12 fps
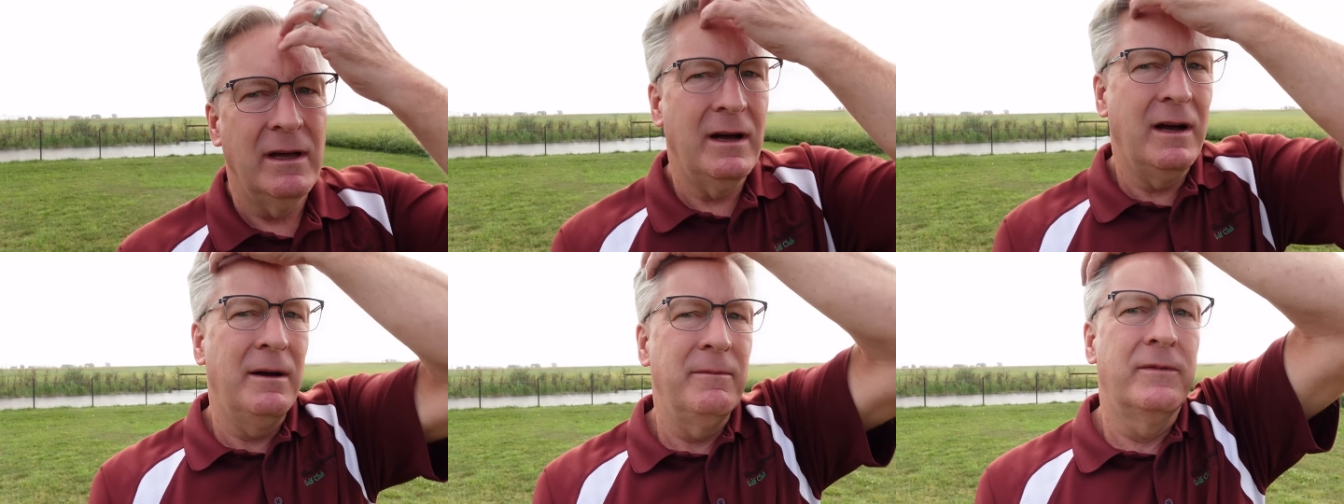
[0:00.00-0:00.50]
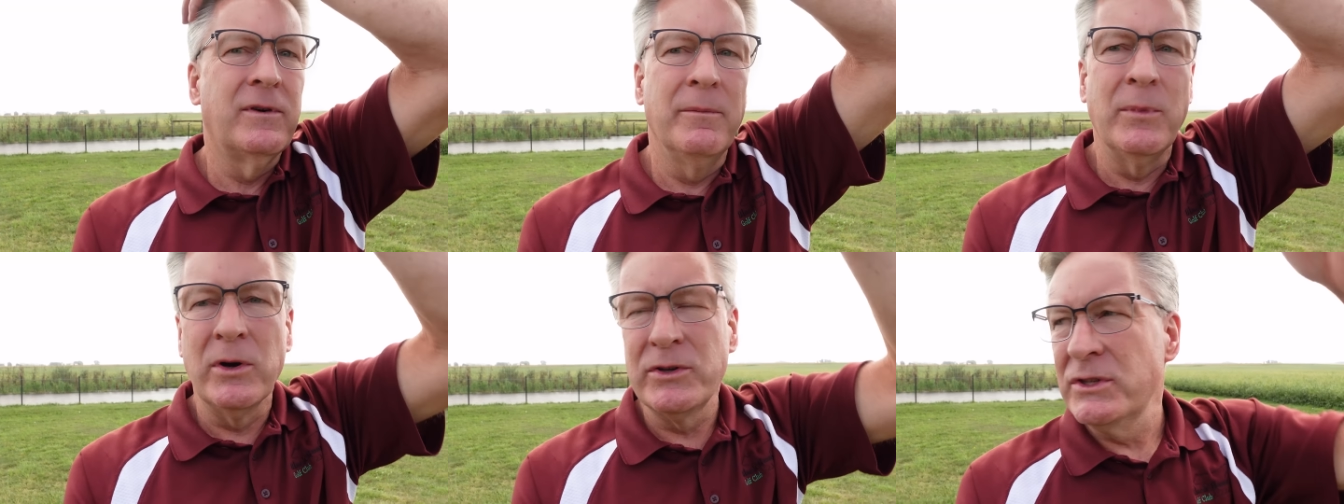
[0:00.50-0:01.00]
For
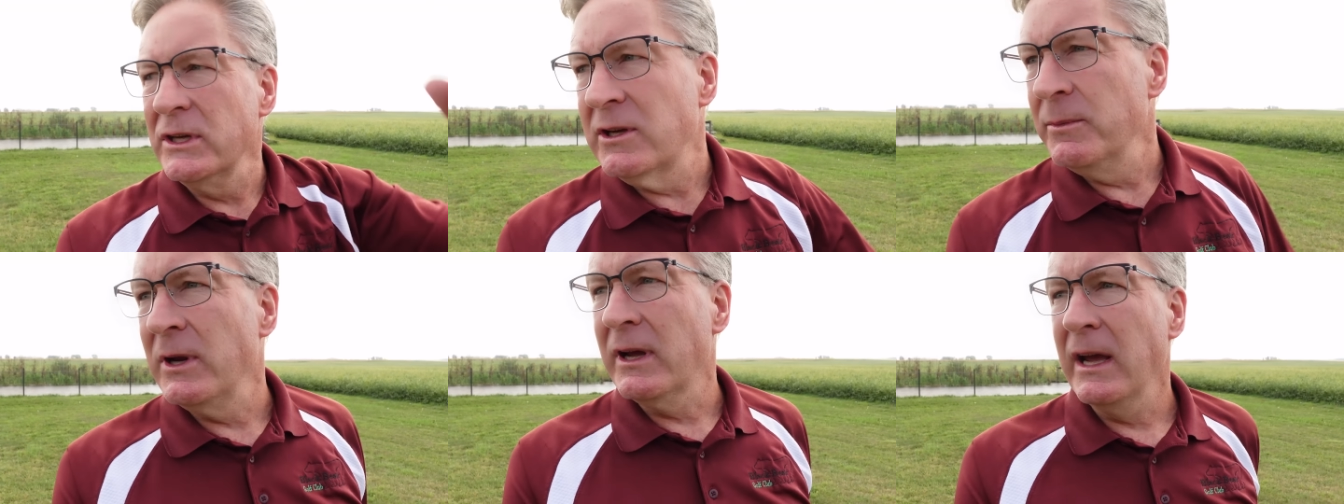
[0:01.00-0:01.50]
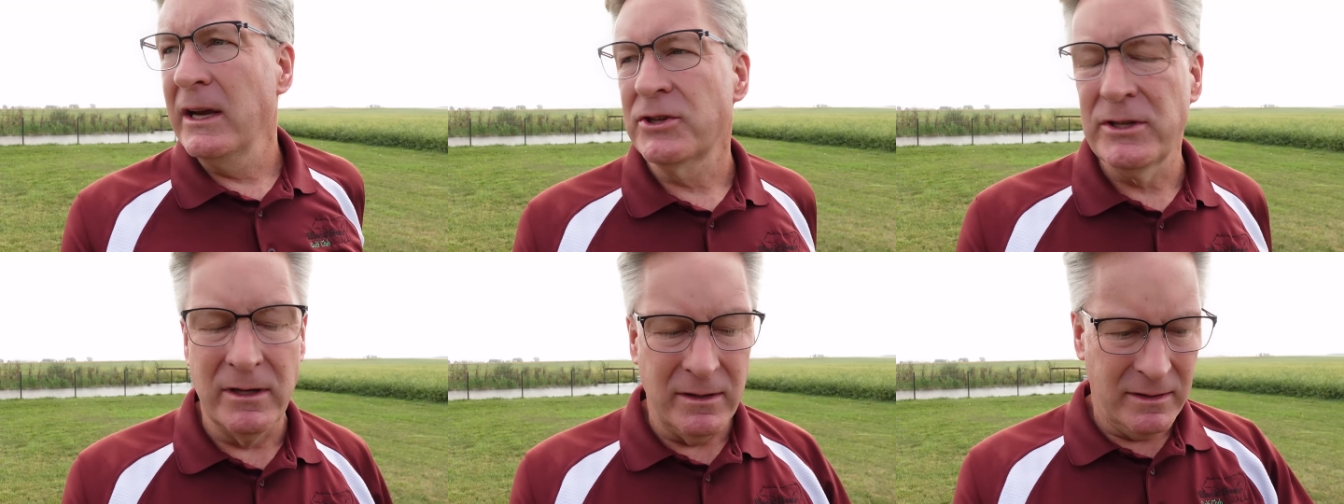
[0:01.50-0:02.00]
emergency
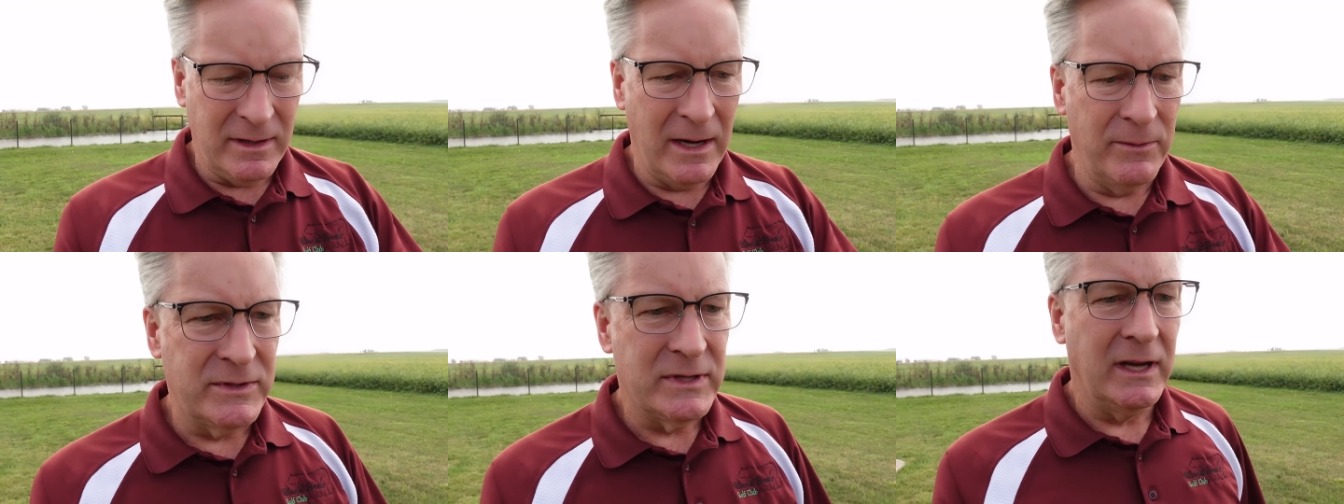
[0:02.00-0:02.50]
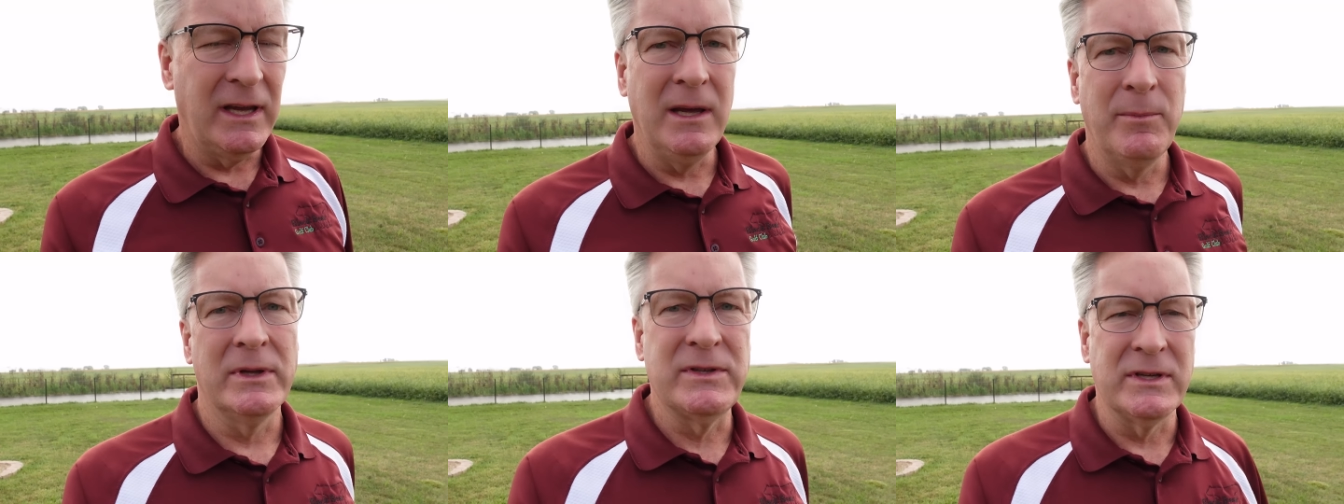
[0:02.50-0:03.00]
communication, I would say
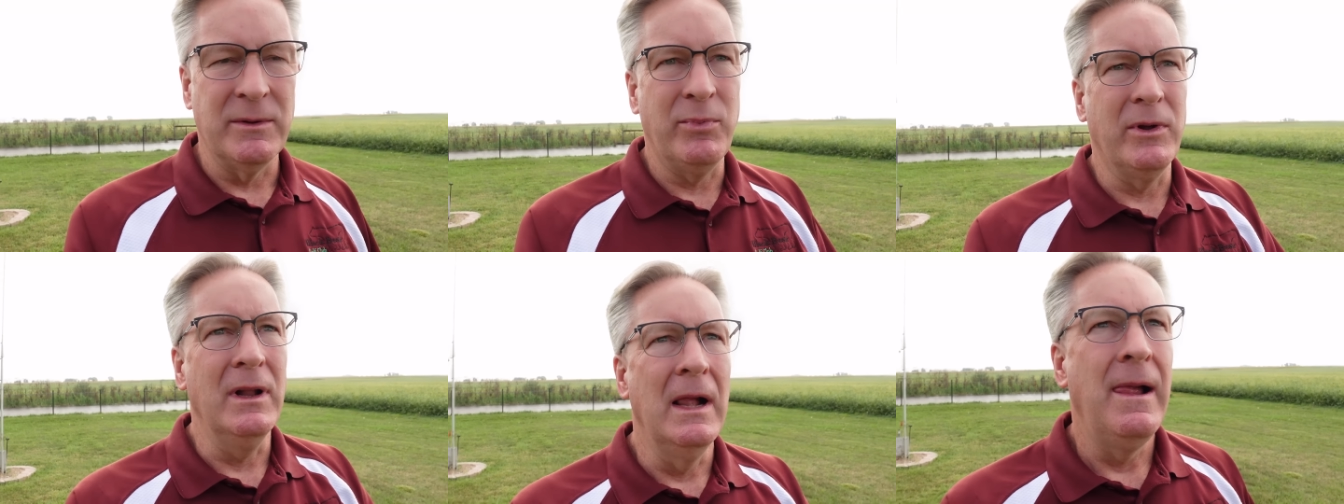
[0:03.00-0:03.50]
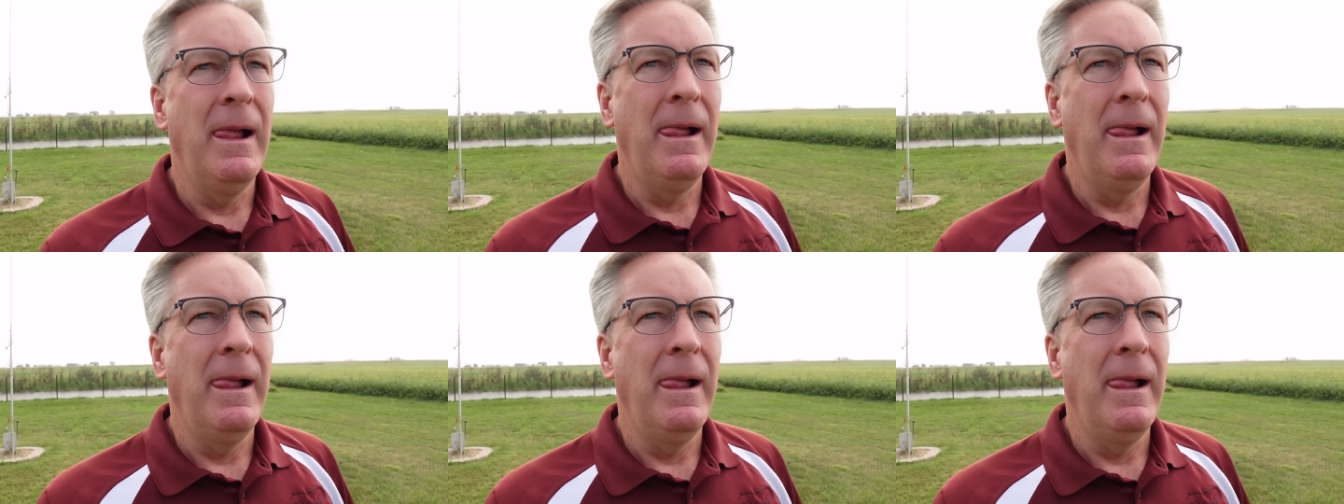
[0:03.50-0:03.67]
keep it simple.